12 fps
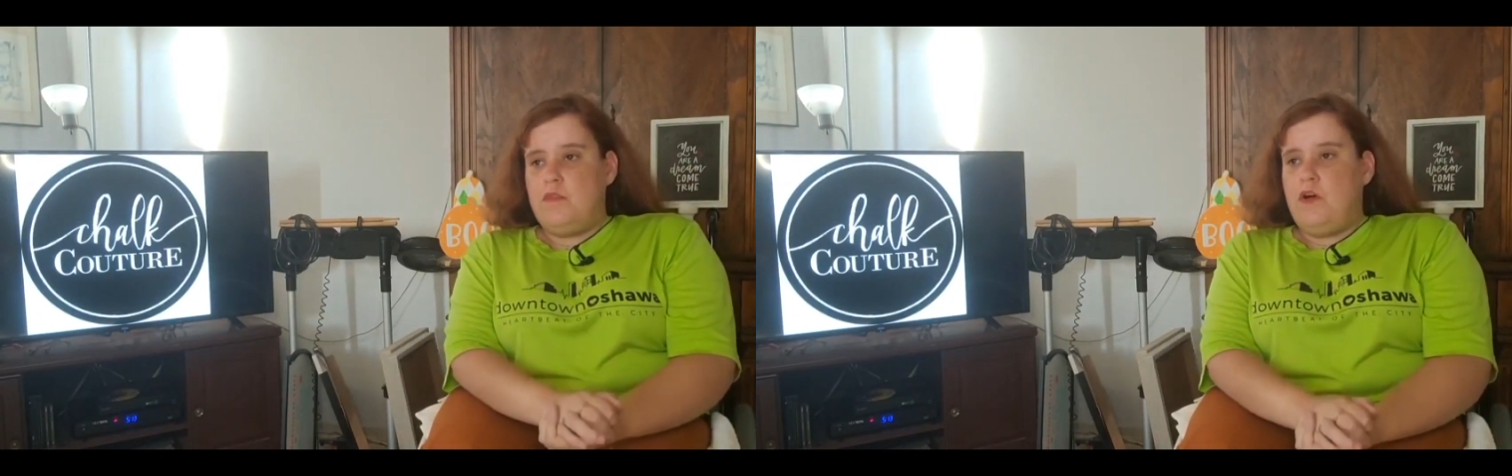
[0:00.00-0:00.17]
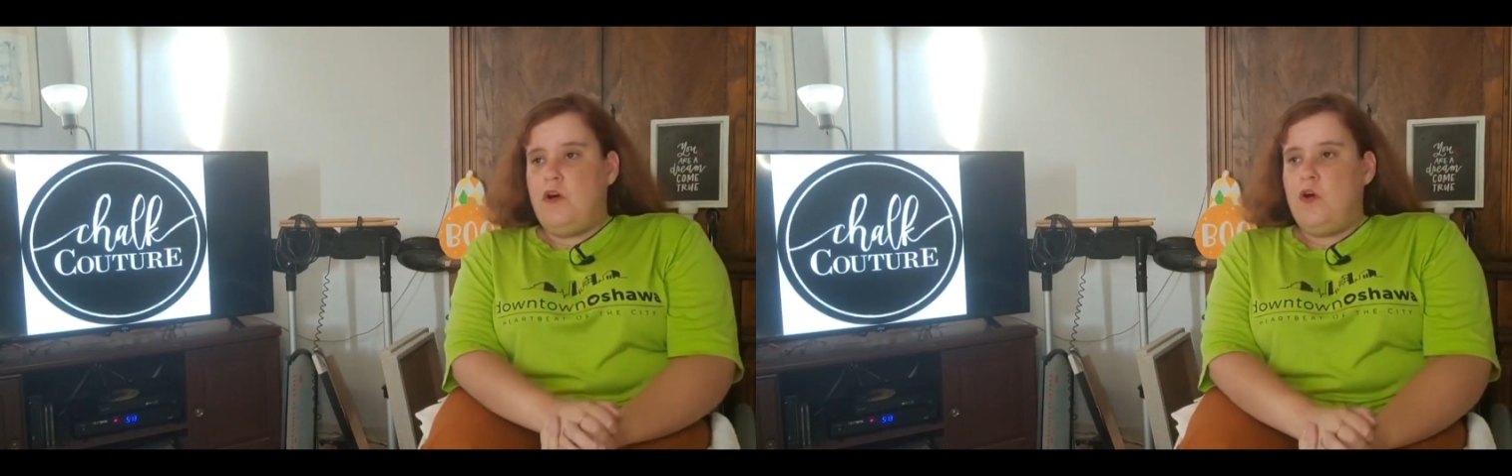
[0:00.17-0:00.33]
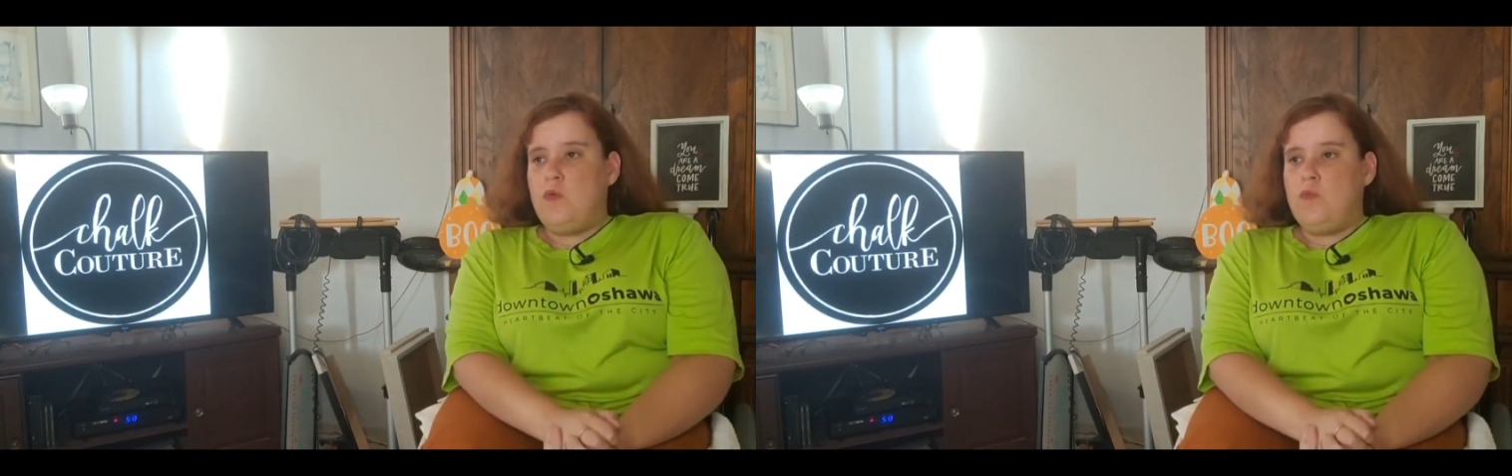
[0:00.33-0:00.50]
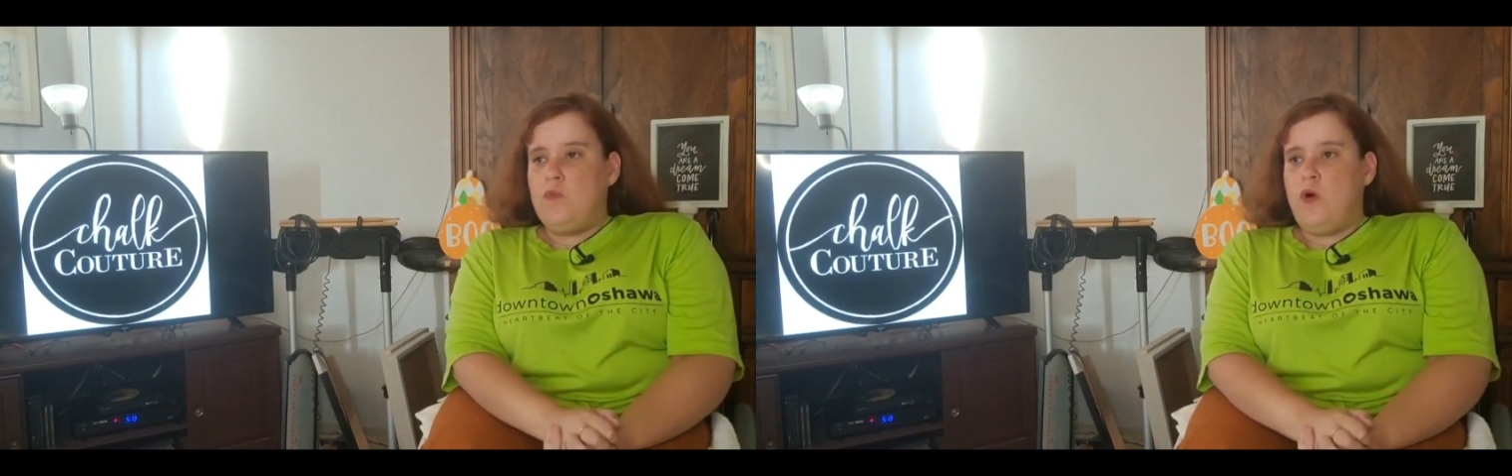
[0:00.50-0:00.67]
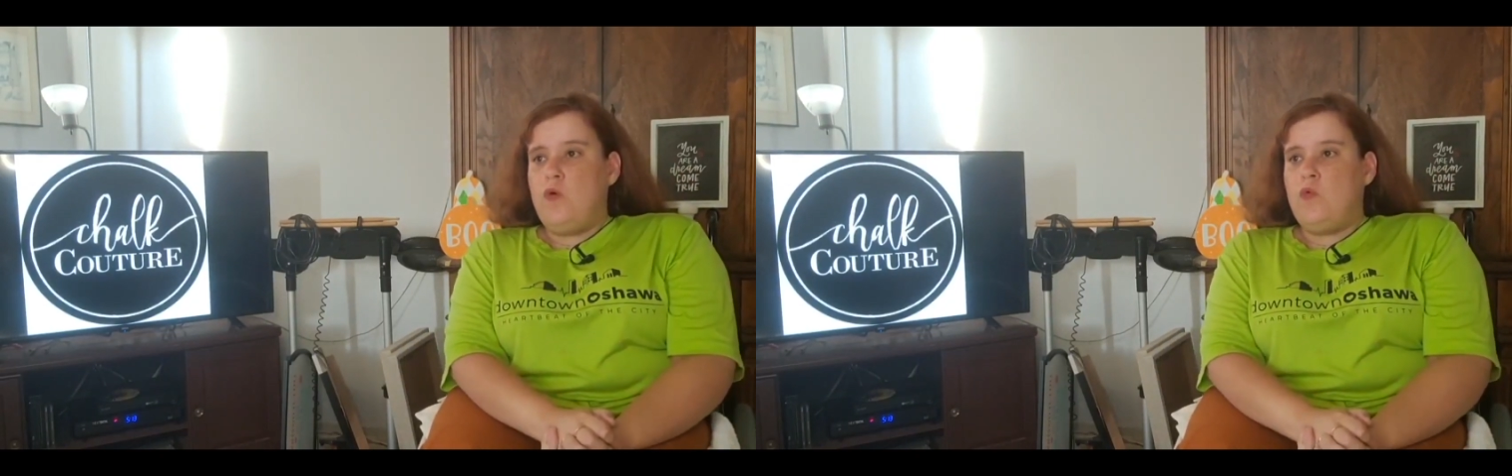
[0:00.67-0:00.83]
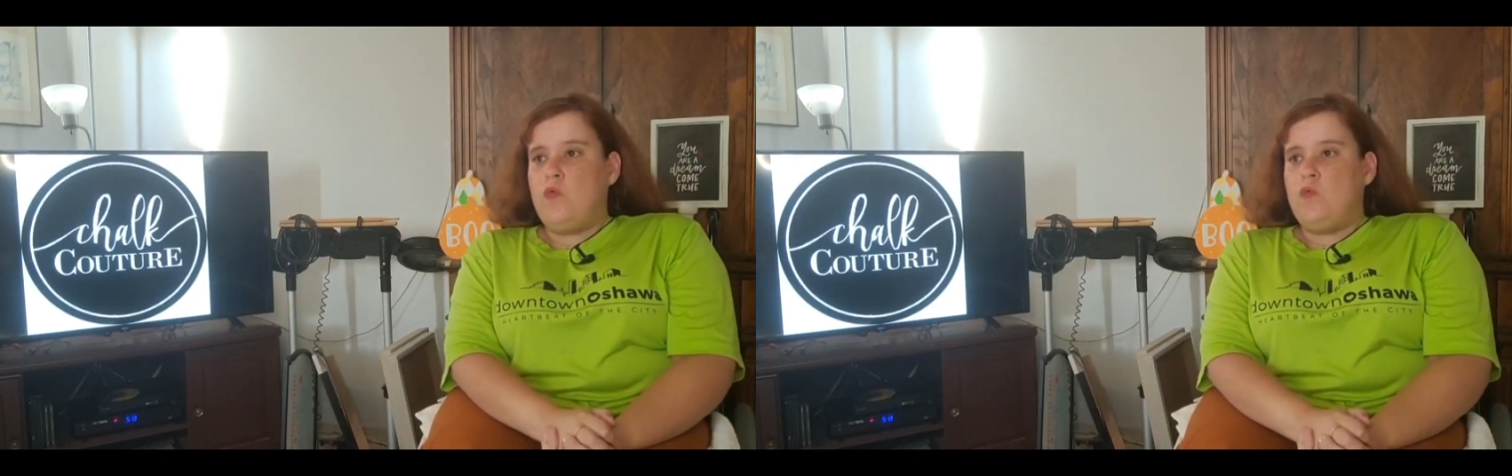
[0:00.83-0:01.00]
Oh,
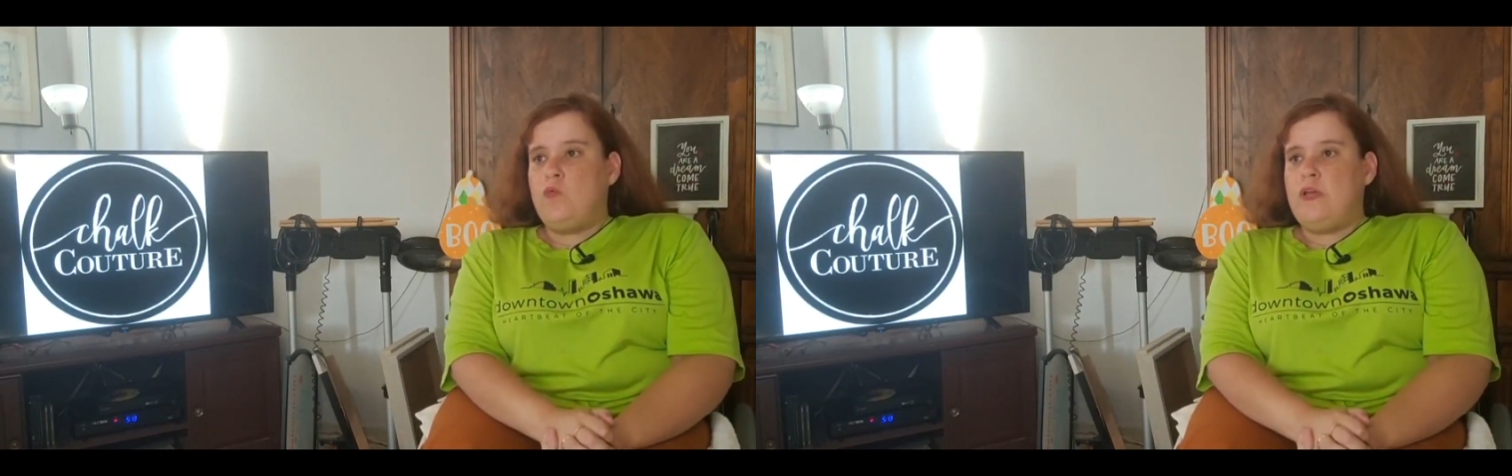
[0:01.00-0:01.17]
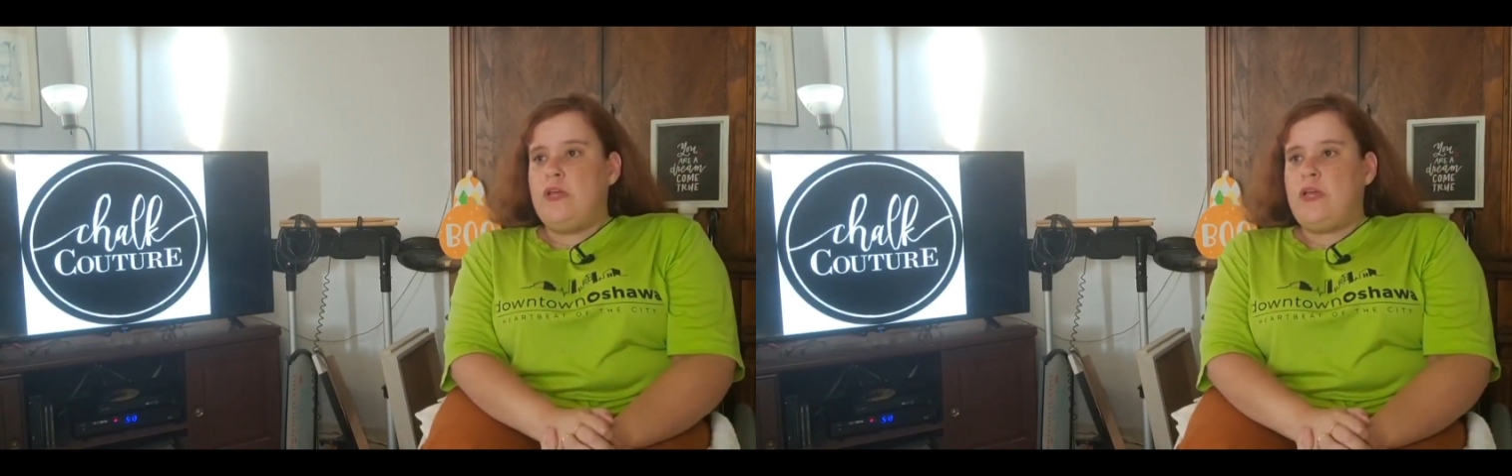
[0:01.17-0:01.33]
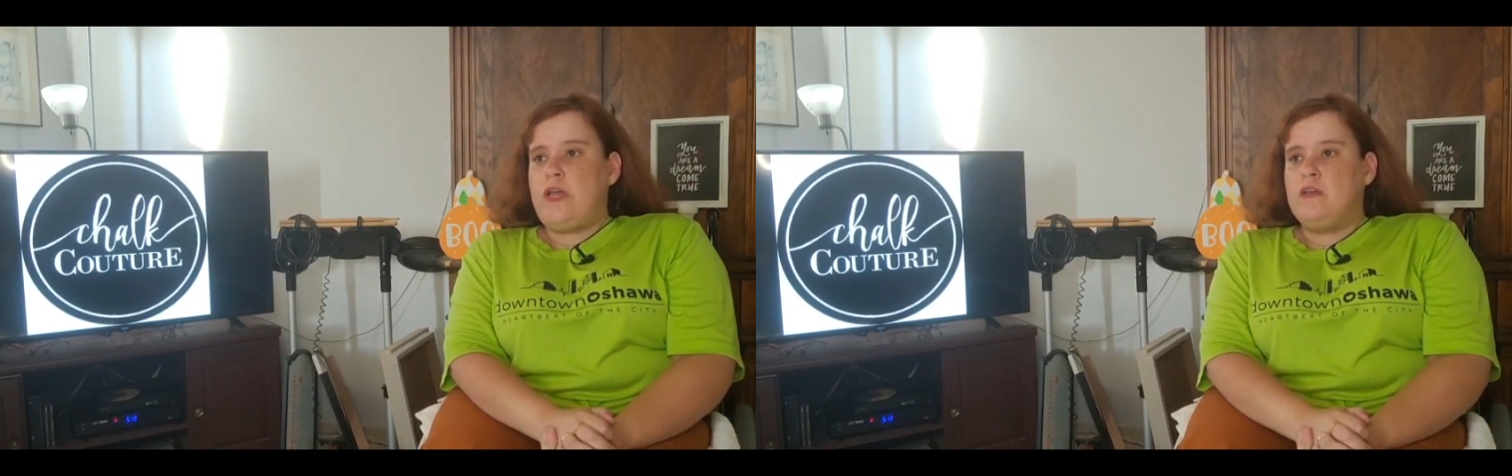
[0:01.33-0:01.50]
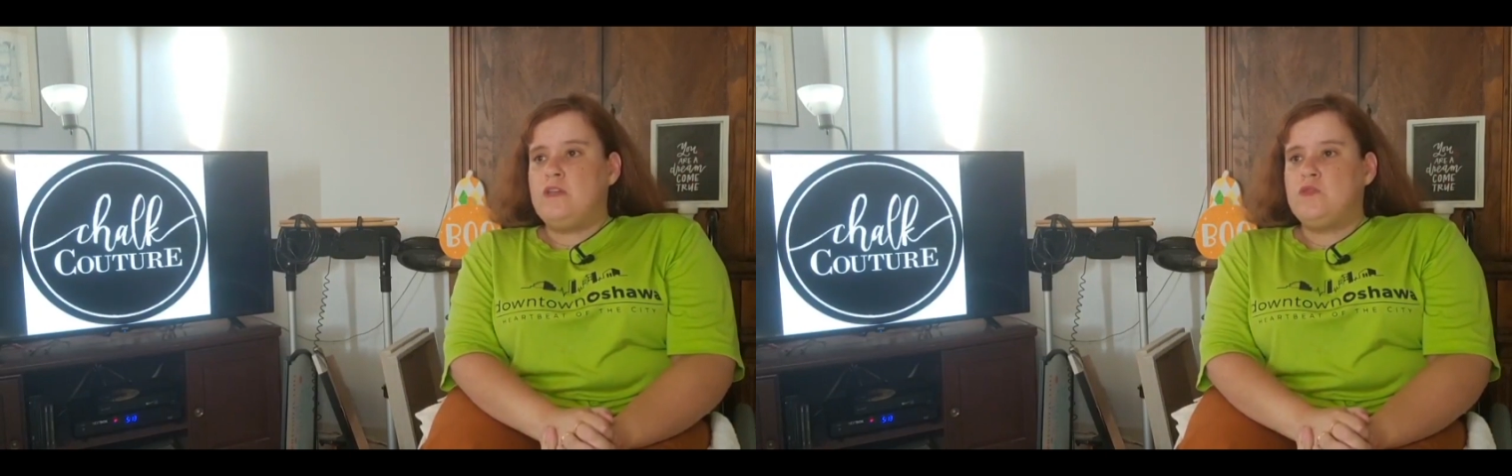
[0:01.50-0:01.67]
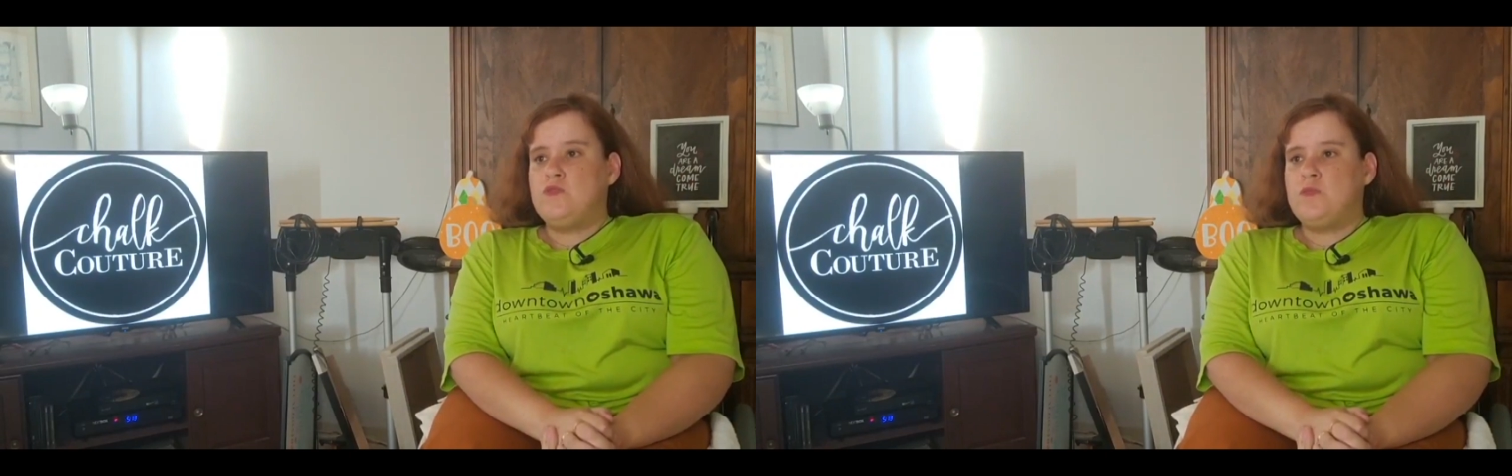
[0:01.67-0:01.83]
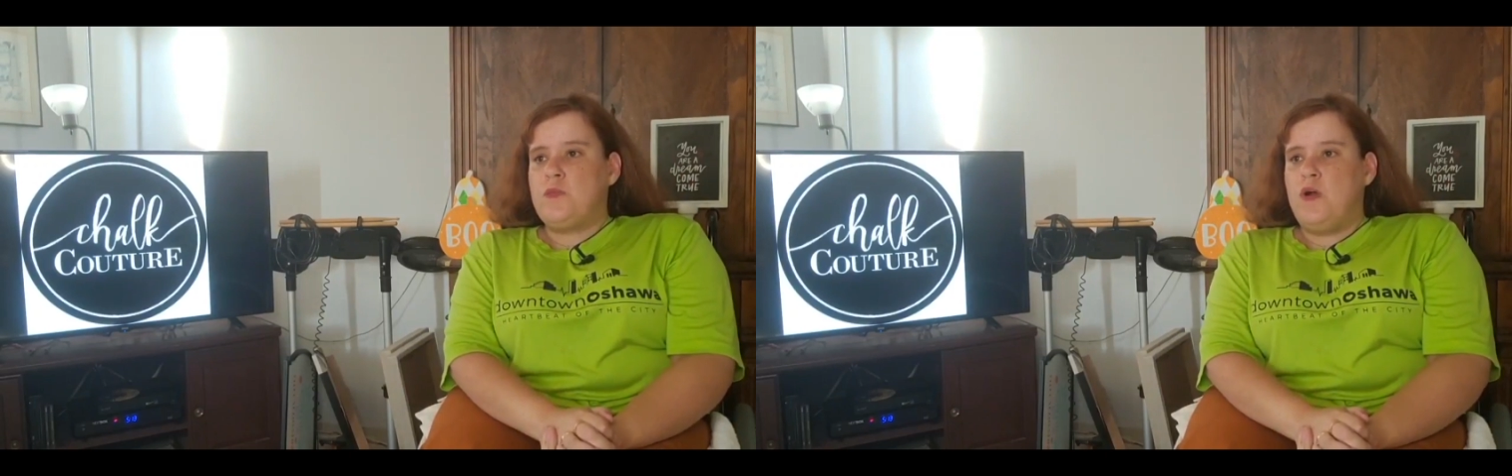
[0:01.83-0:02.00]
whoa, we can't do
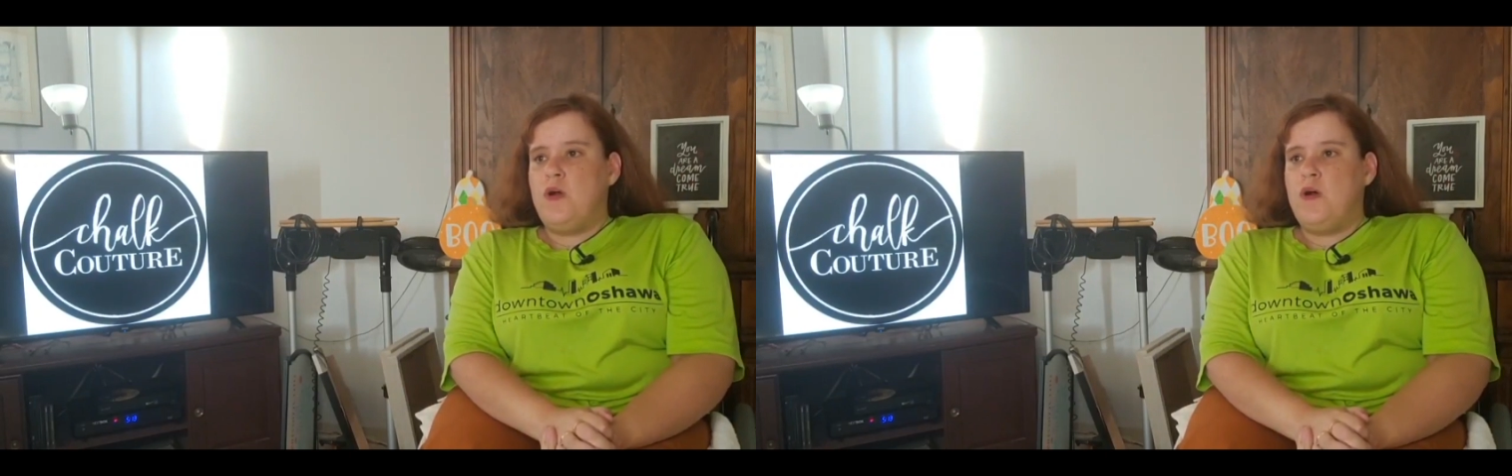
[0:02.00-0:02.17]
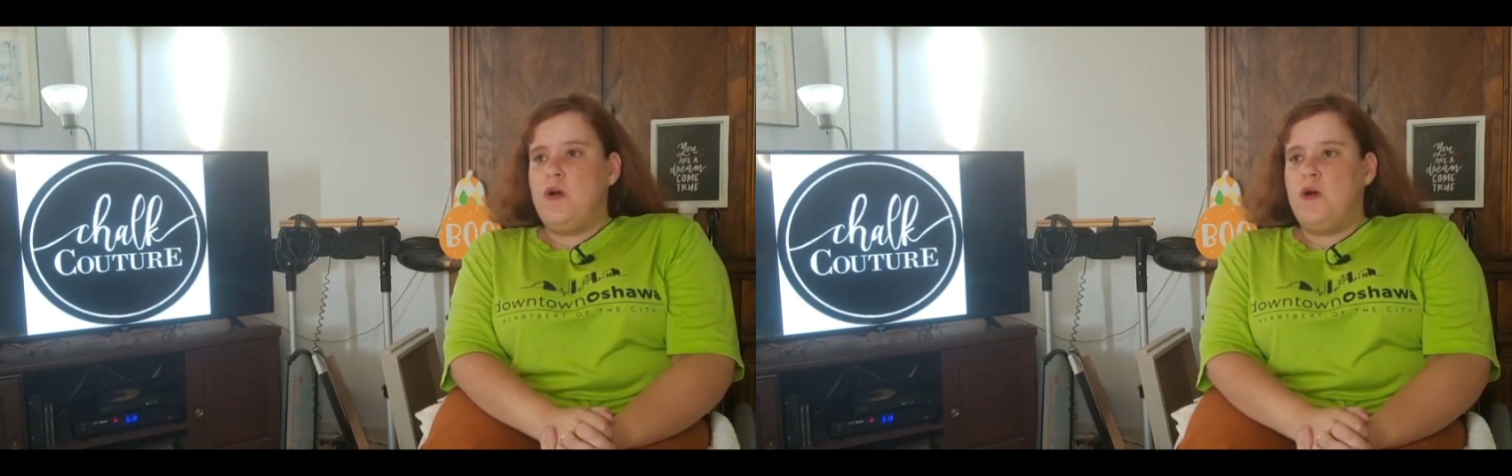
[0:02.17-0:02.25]
tomorrow.